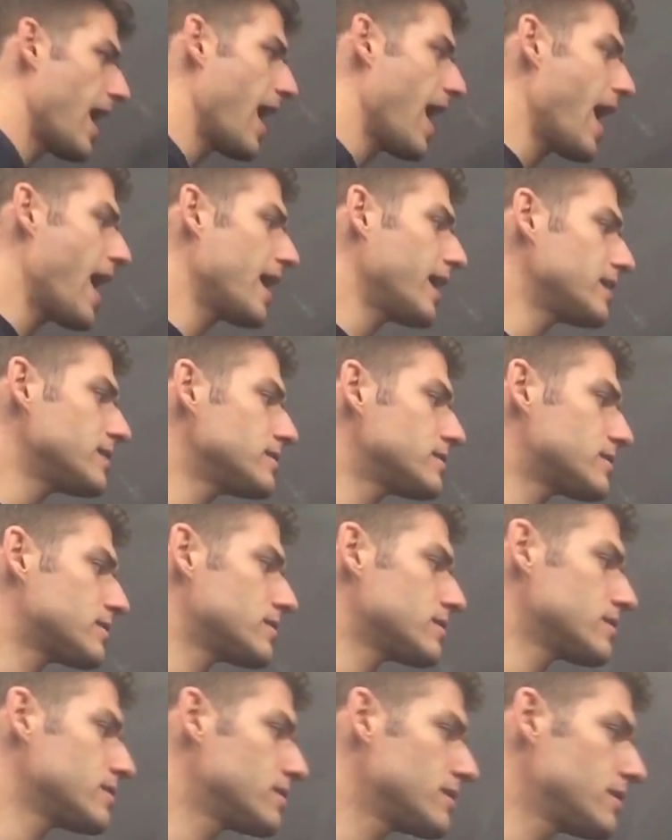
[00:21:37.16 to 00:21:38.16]
And
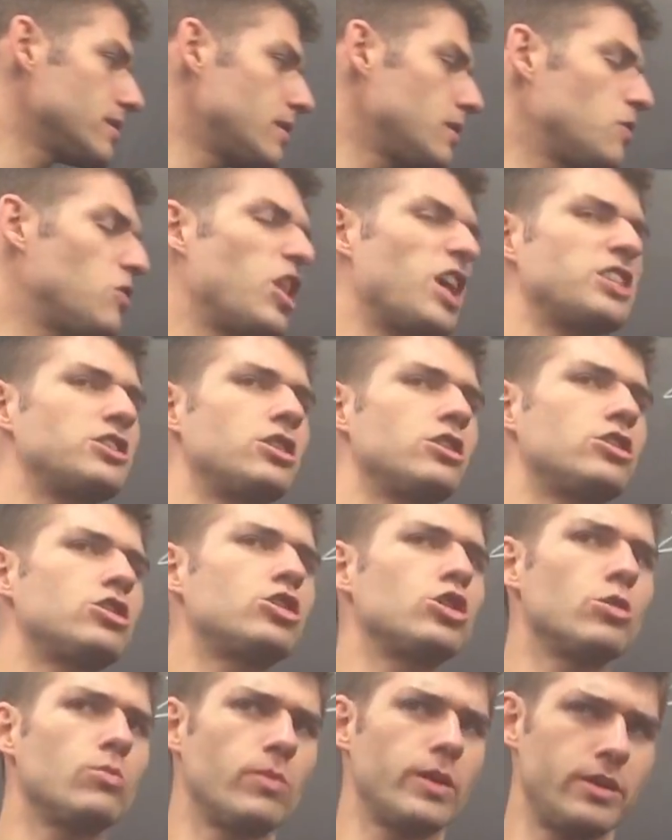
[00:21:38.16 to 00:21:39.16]
let's
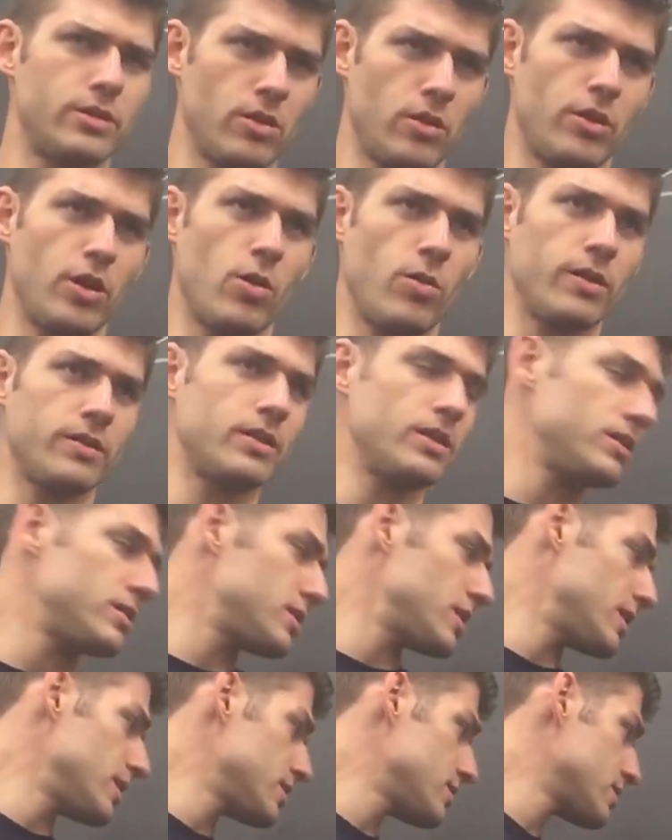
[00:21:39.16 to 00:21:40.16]
assume we don't know what
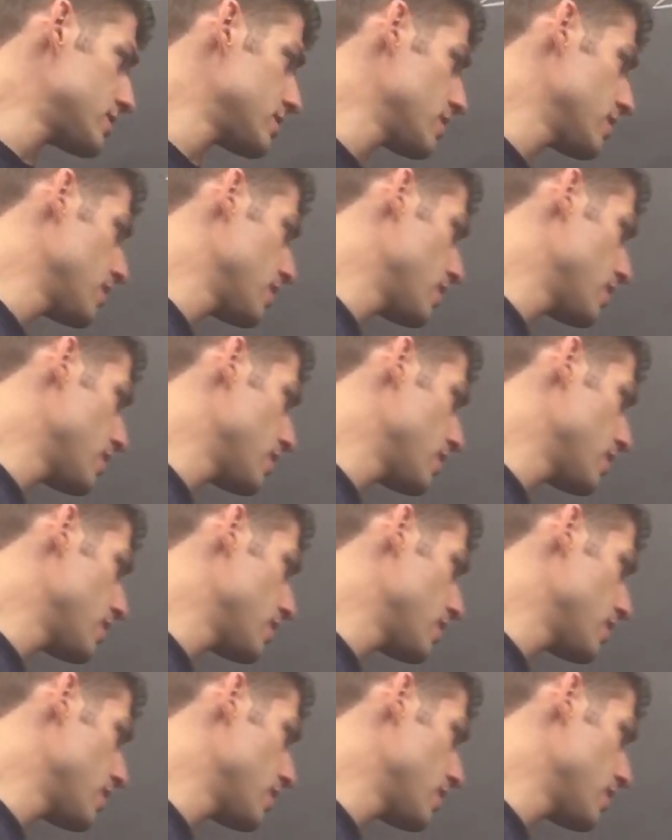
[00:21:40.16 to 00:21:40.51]
this is.